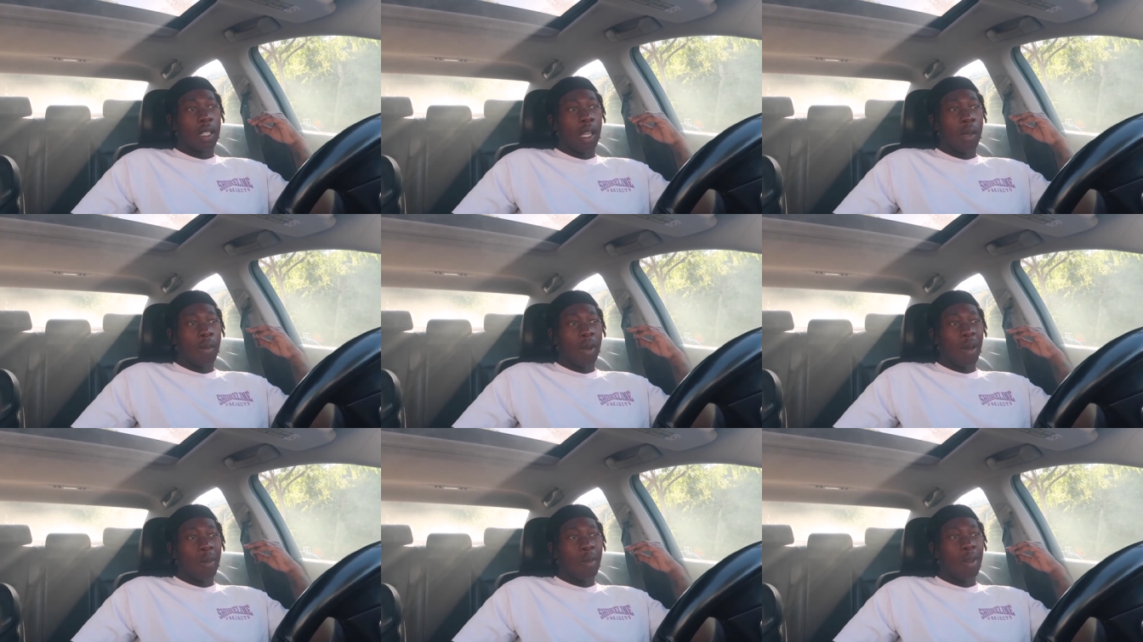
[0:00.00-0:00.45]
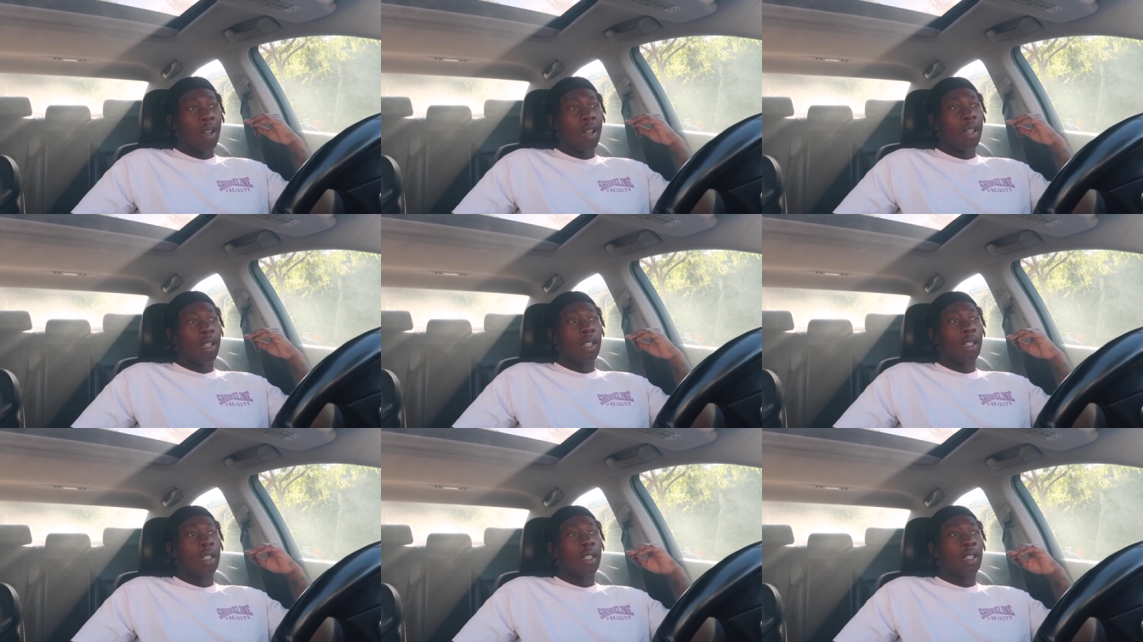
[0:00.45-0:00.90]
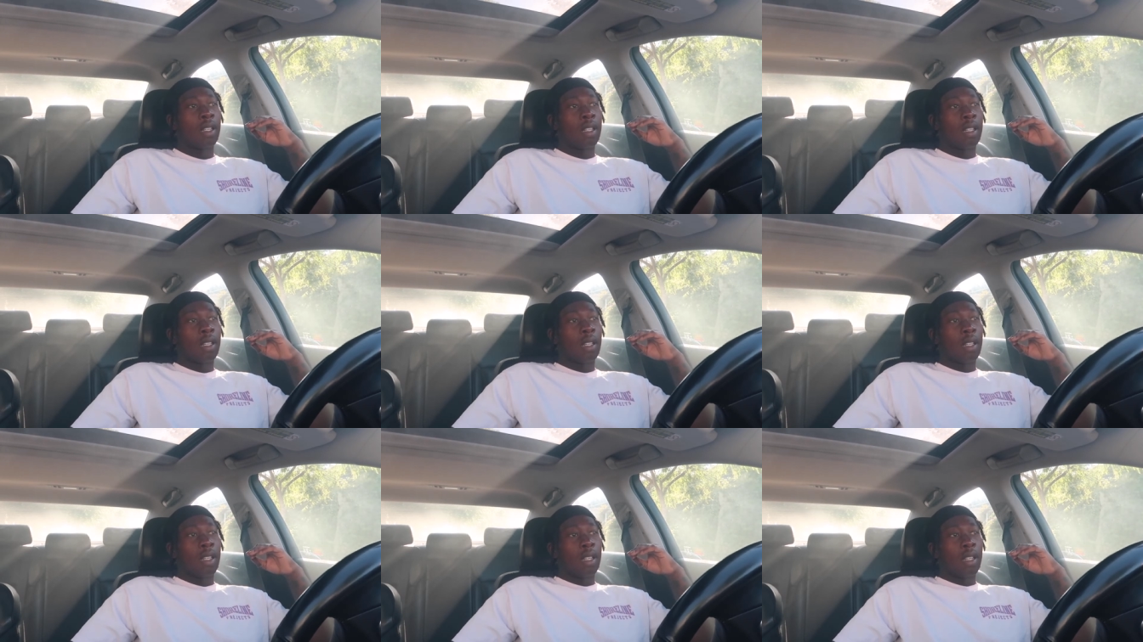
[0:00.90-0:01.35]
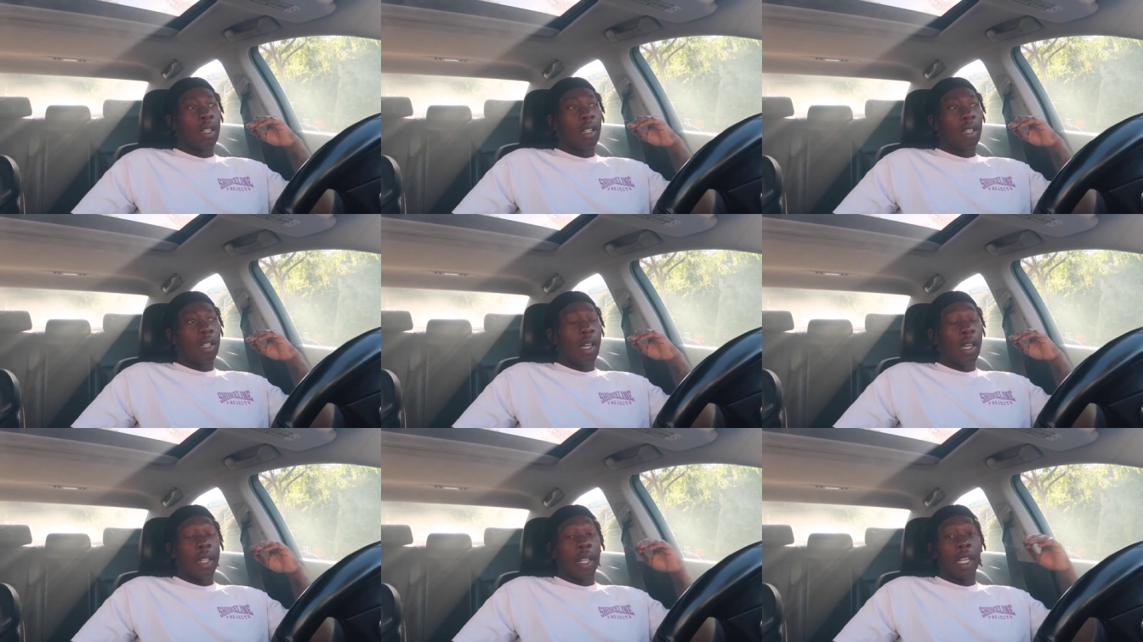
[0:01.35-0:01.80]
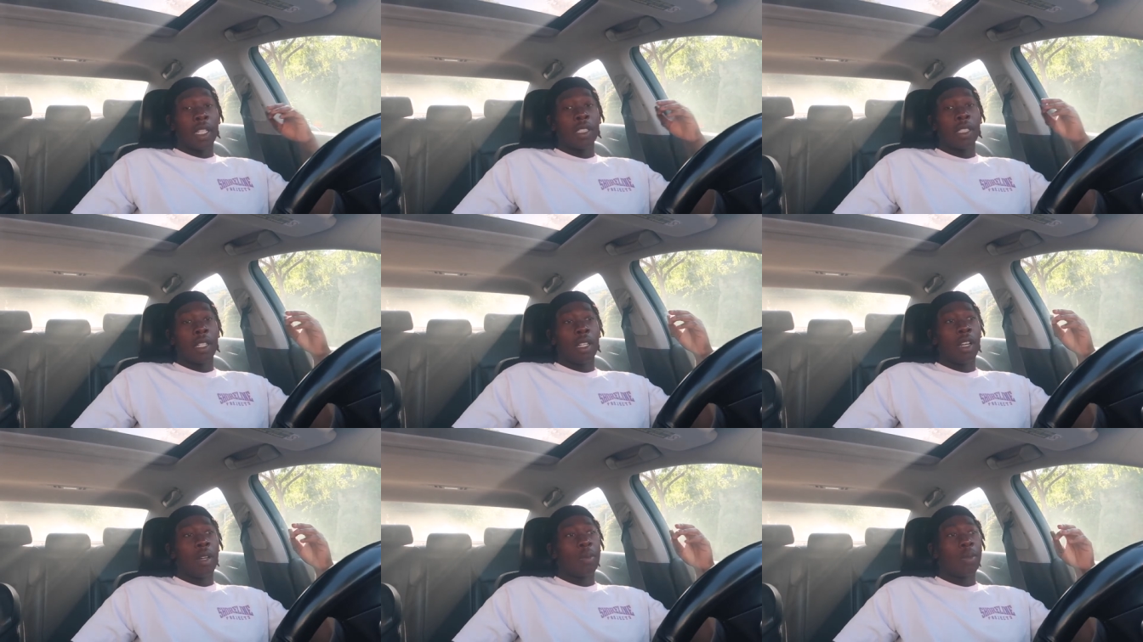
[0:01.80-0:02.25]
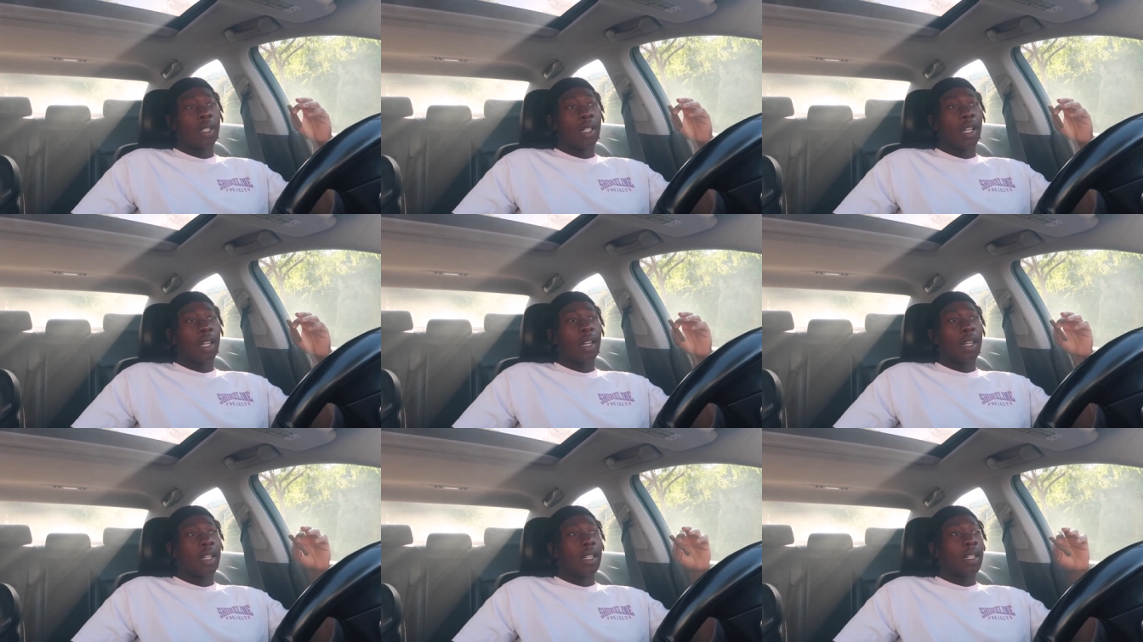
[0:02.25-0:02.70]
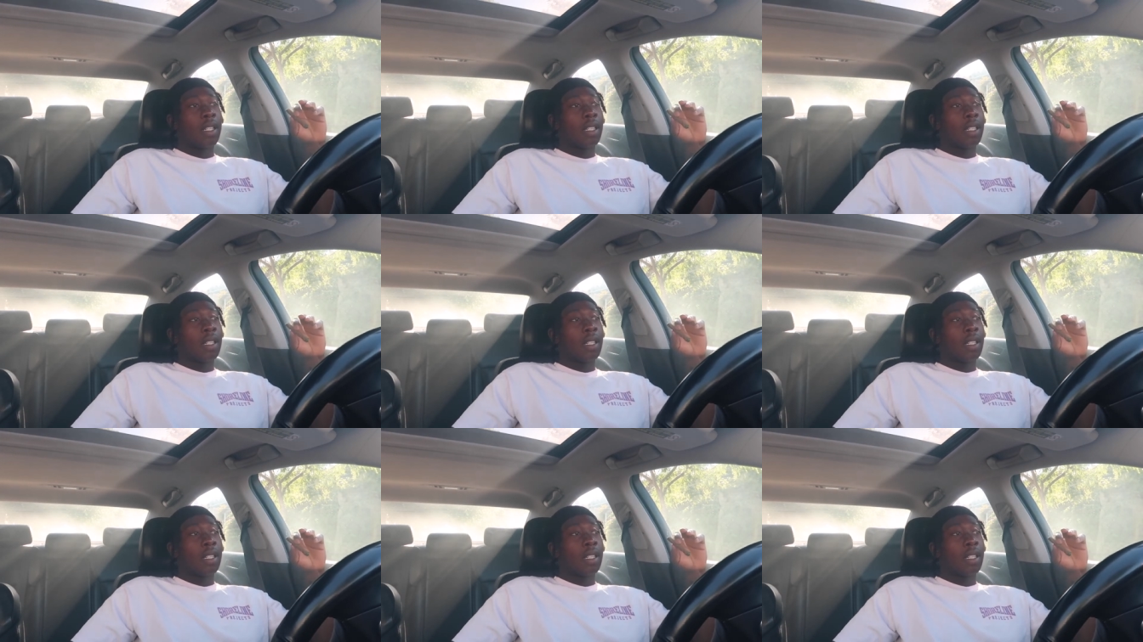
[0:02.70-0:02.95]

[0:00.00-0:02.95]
in my mind, and that shit helps a lot.